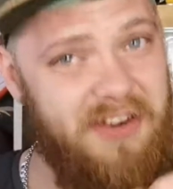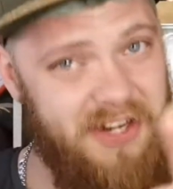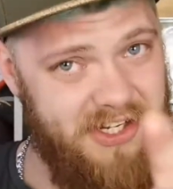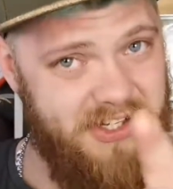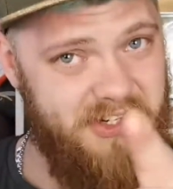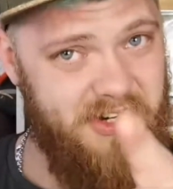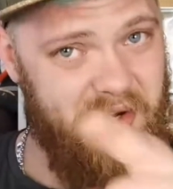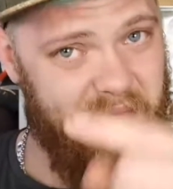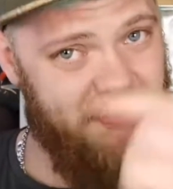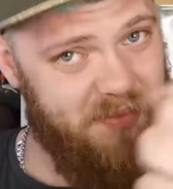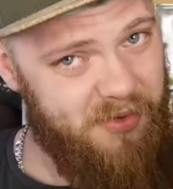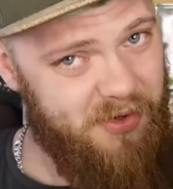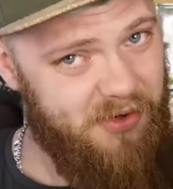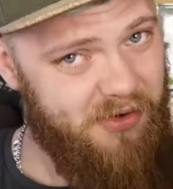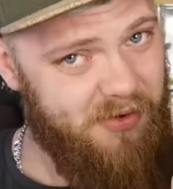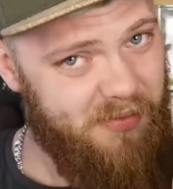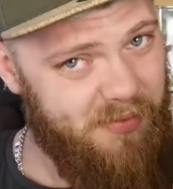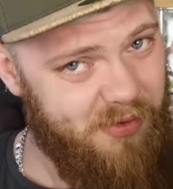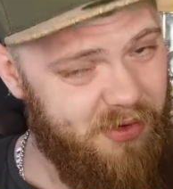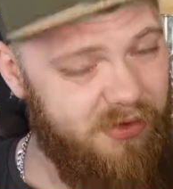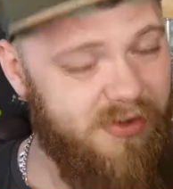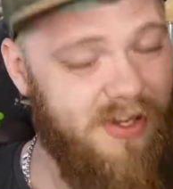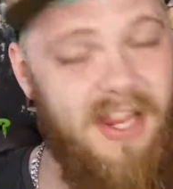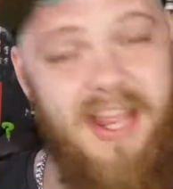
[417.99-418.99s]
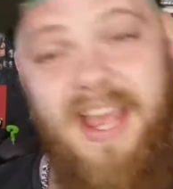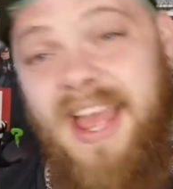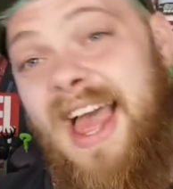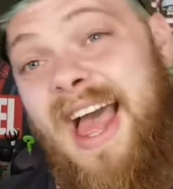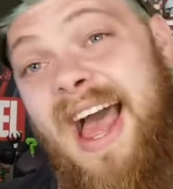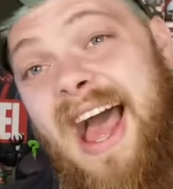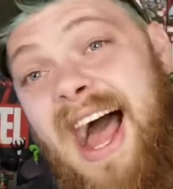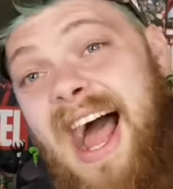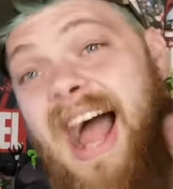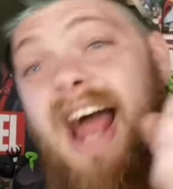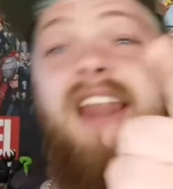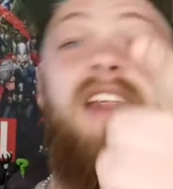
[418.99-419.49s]
Even enjoy, boosty boosty.
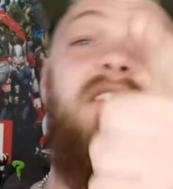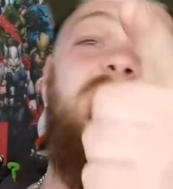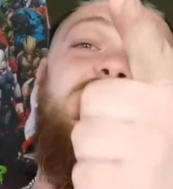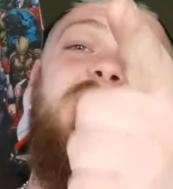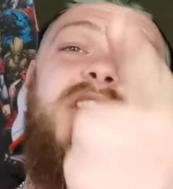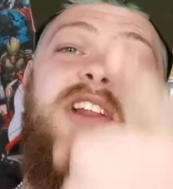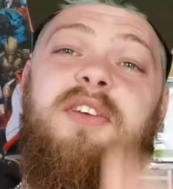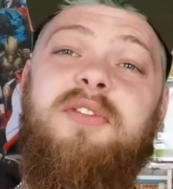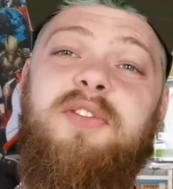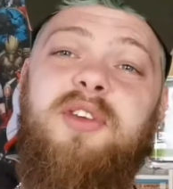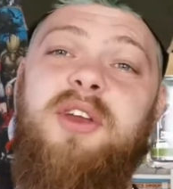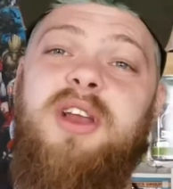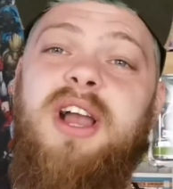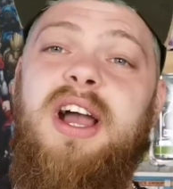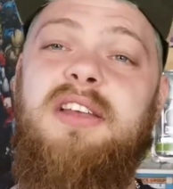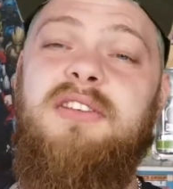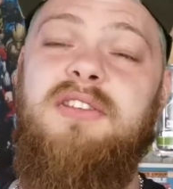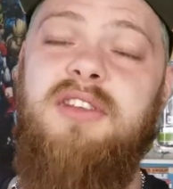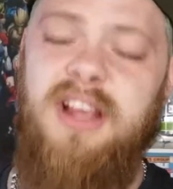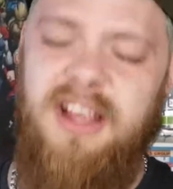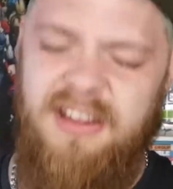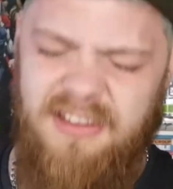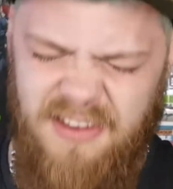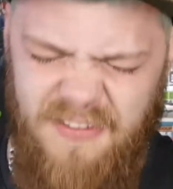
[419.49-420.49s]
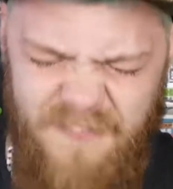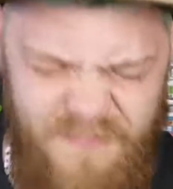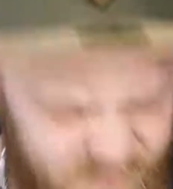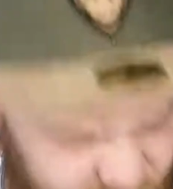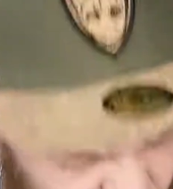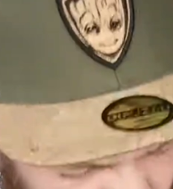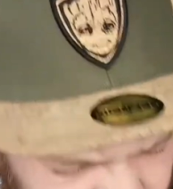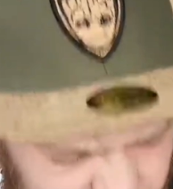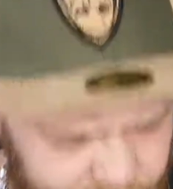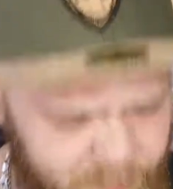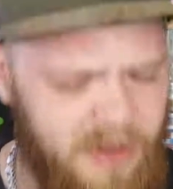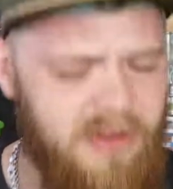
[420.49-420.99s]
I literally love you guys. You guys are the
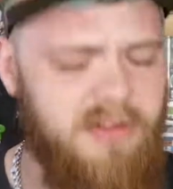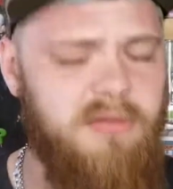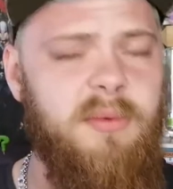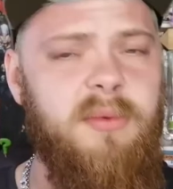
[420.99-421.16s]
fucking